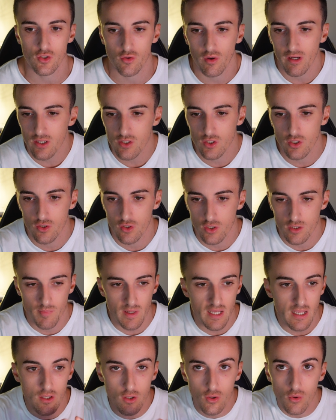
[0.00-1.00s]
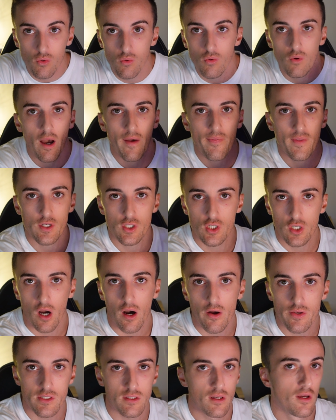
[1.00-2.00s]
Trading should just be you and the
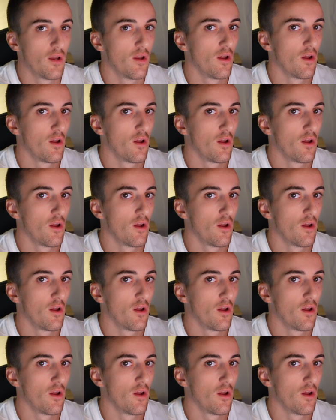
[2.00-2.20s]
chart's